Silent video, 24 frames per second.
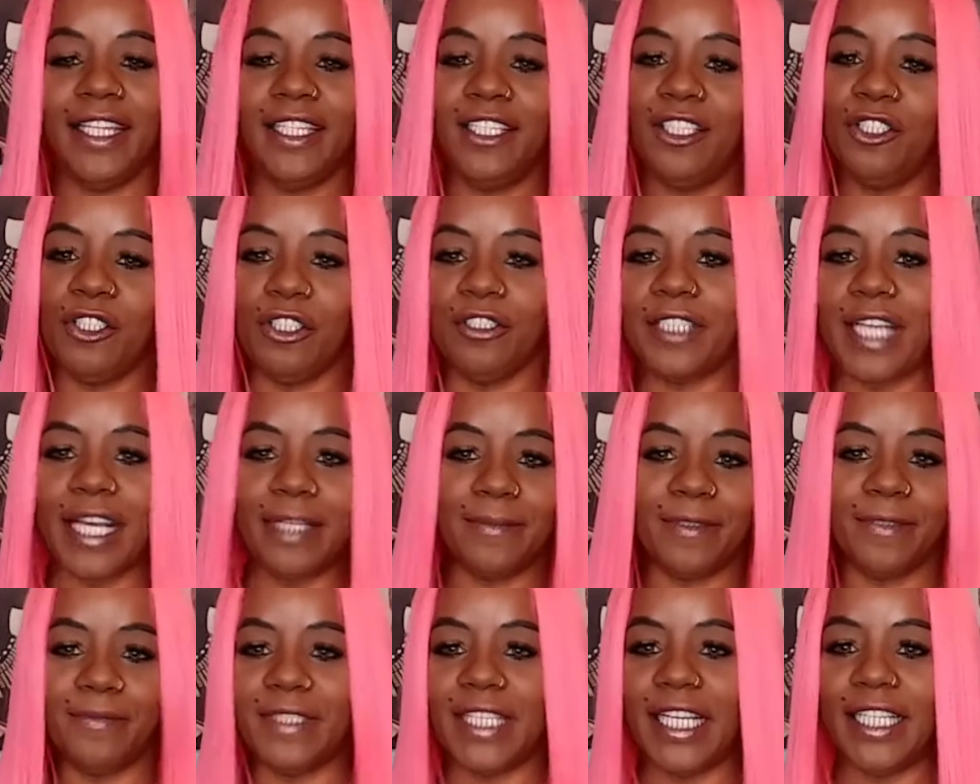you know,
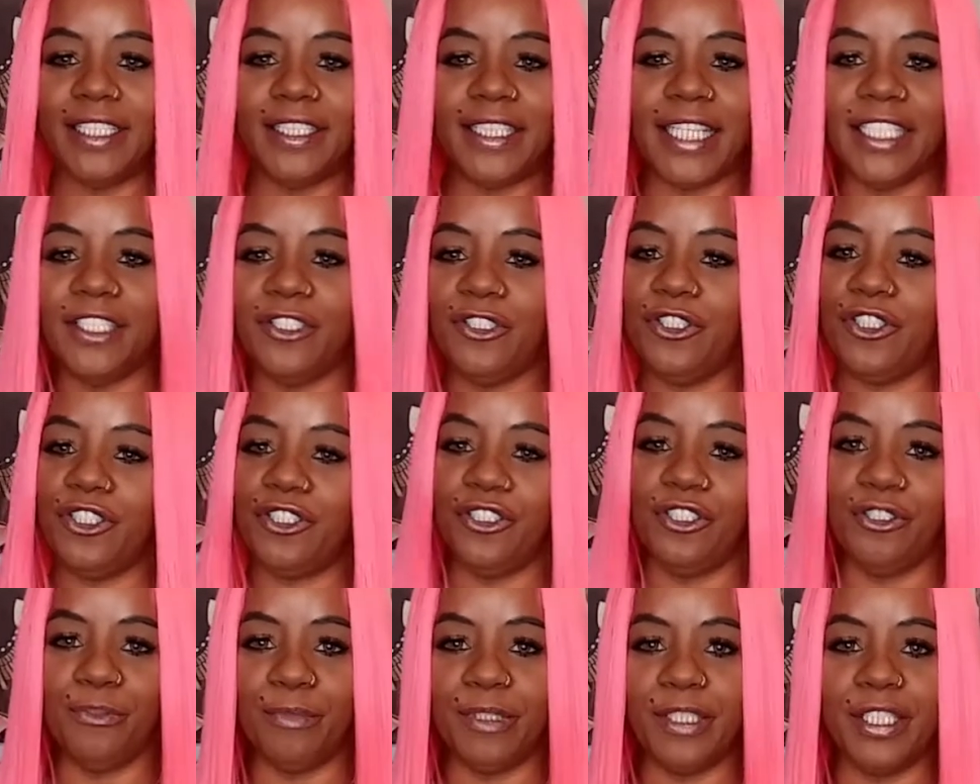types of things that you could
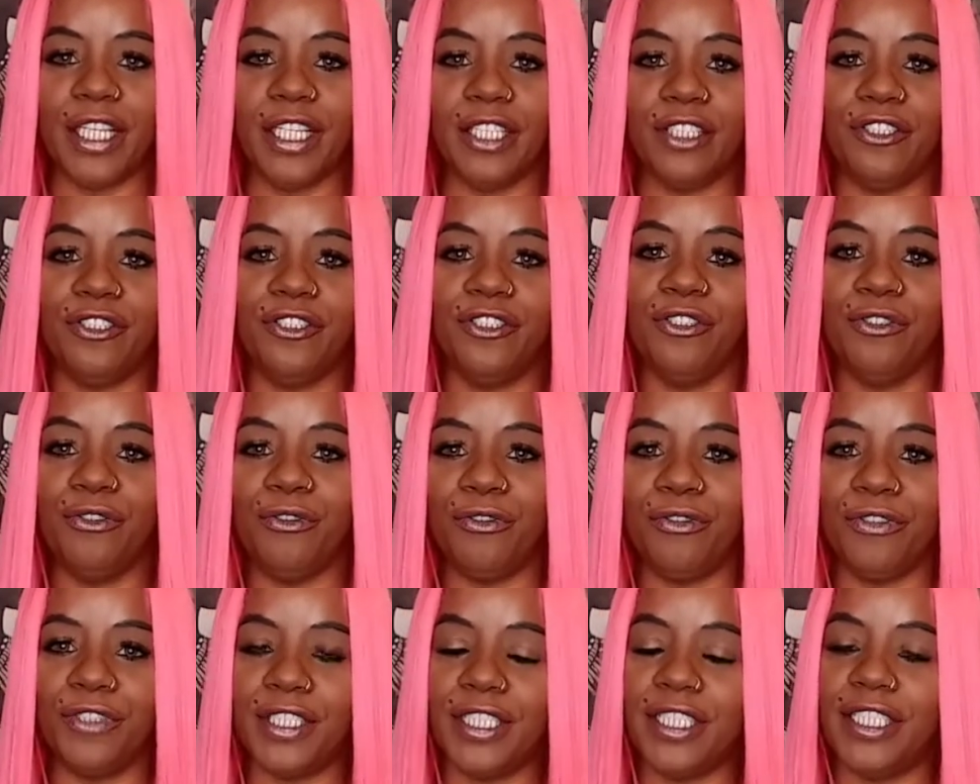do because
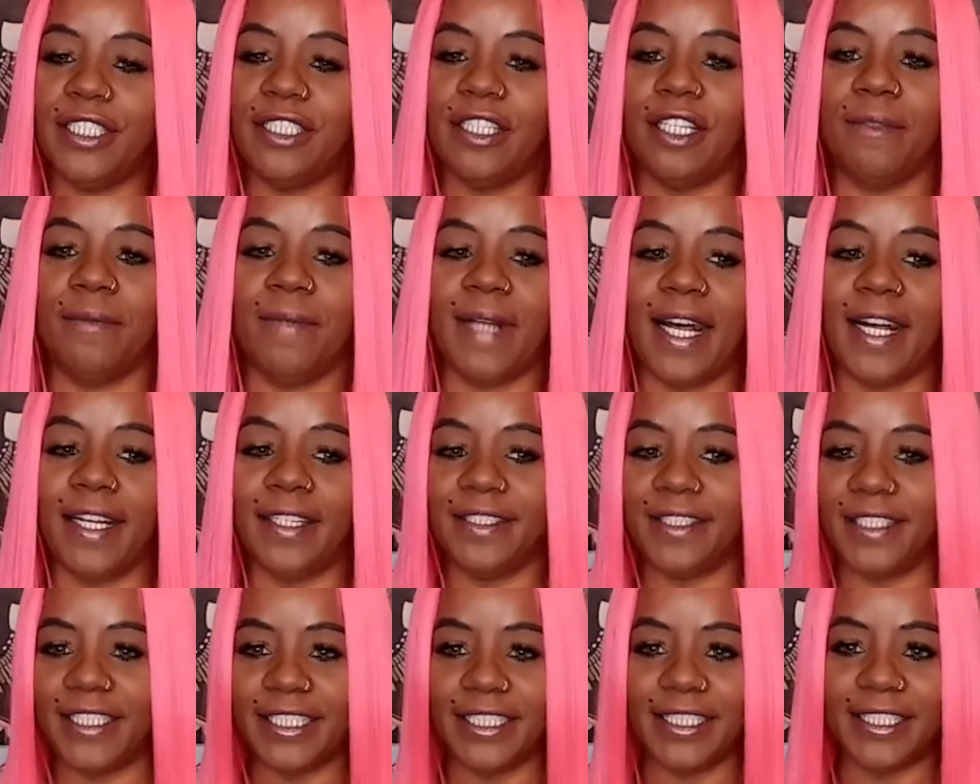usually
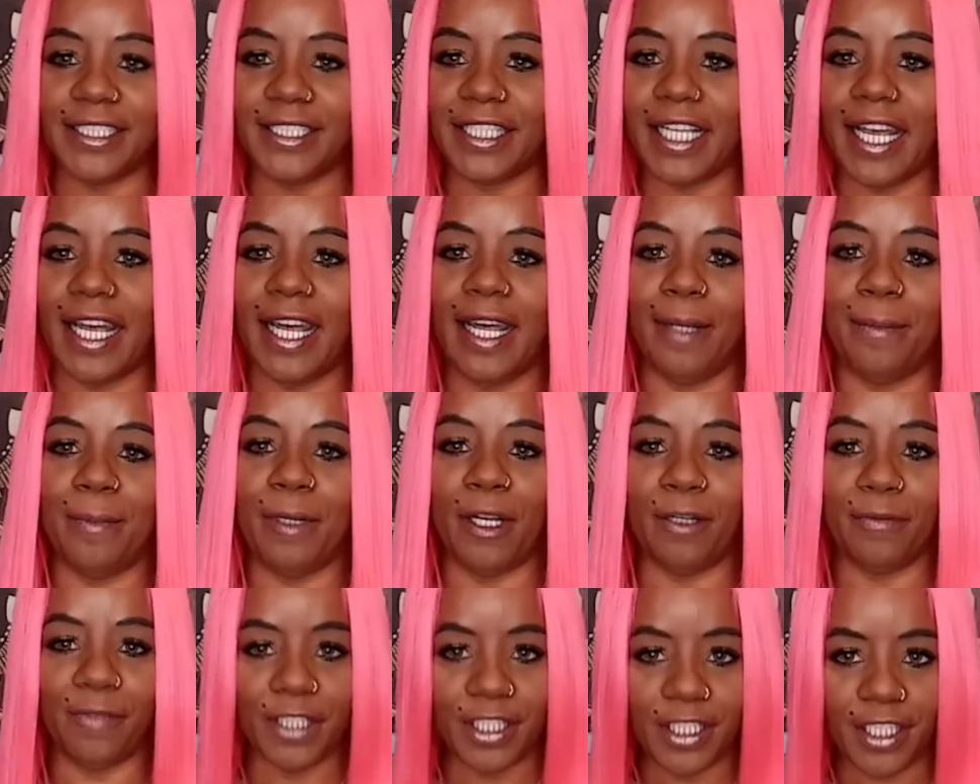around this time
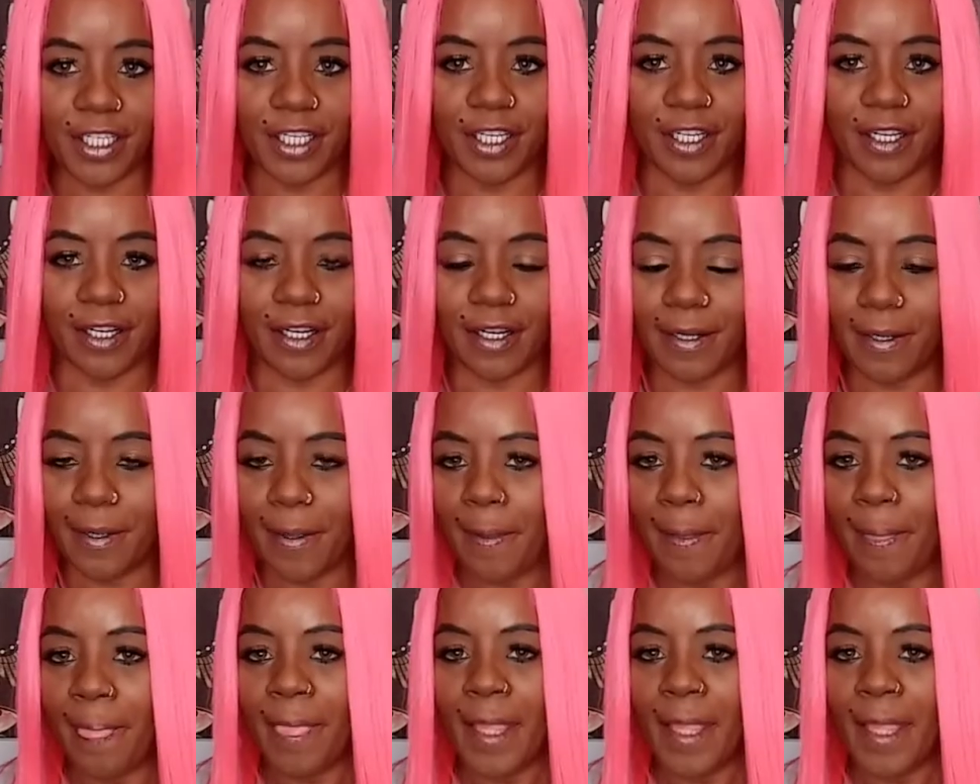of the year,